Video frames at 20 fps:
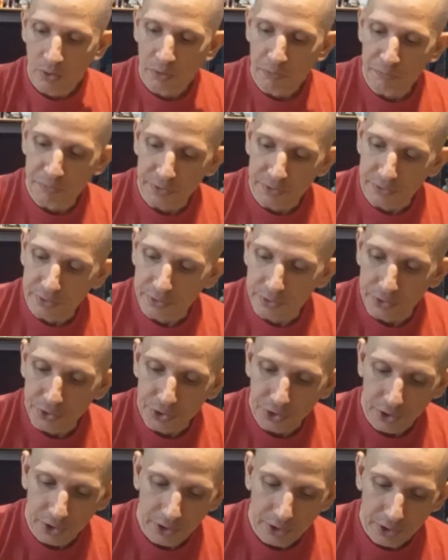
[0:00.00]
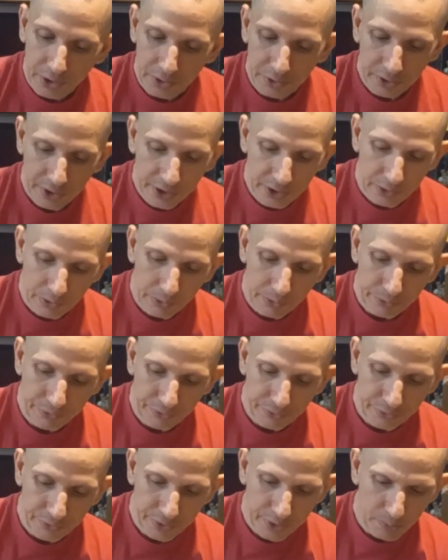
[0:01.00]
vintage
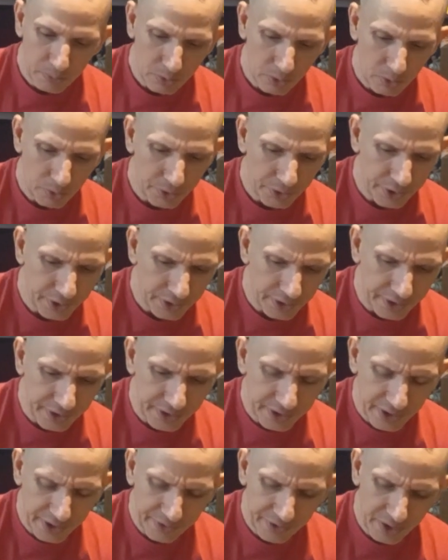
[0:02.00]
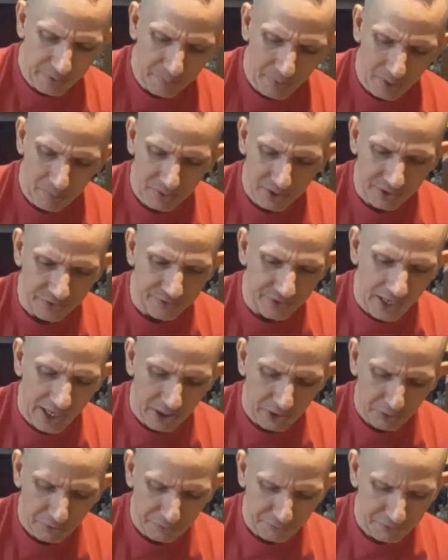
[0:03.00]
Legos. They were only like, I think maybe
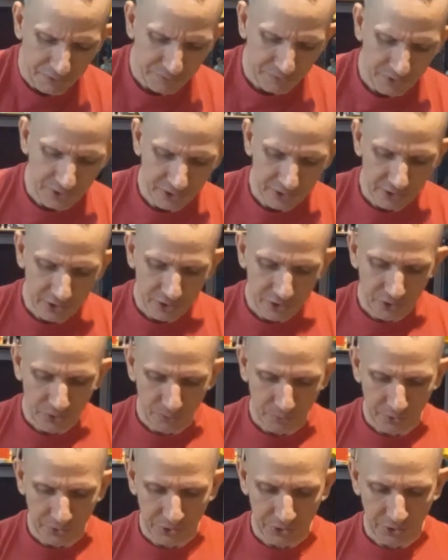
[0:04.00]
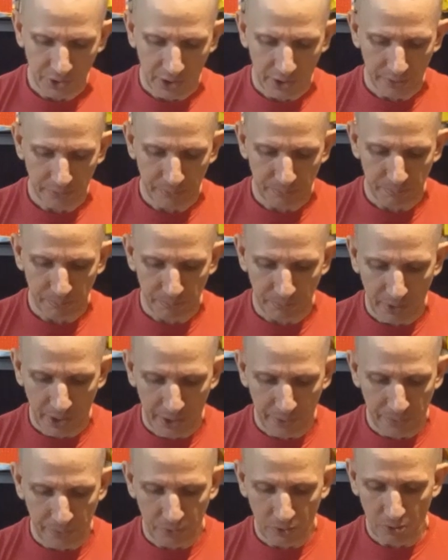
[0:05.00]
$1.50 each, which I
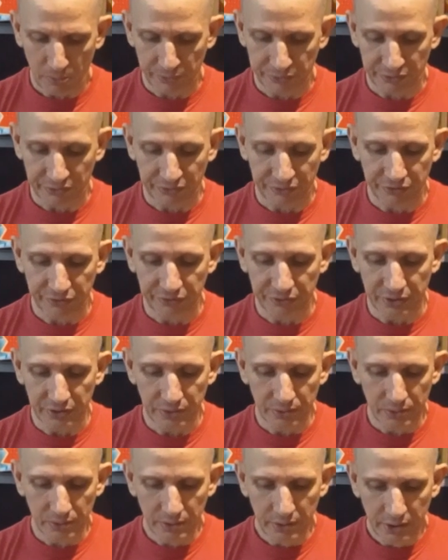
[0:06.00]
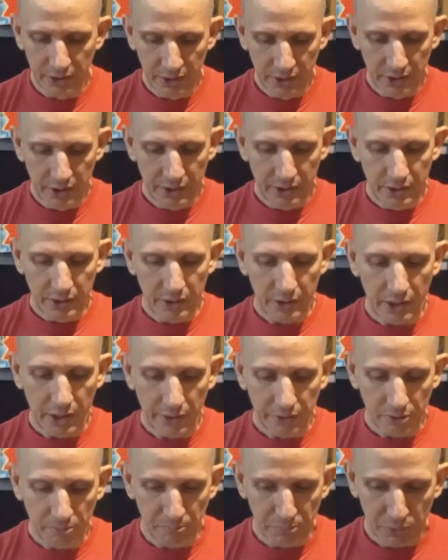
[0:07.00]
thought was a steal.
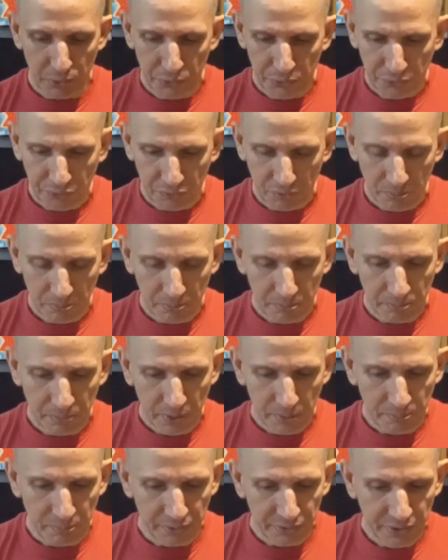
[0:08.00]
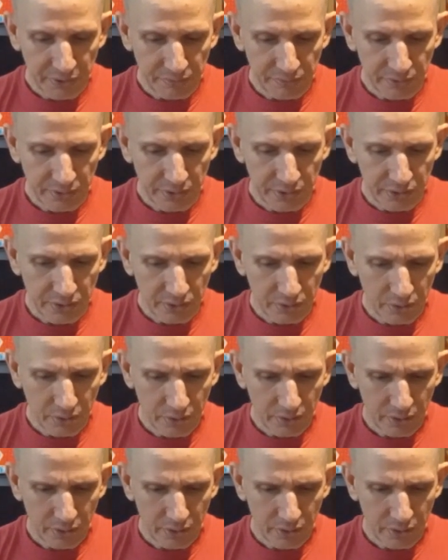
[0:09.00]
They're both from, I believe, like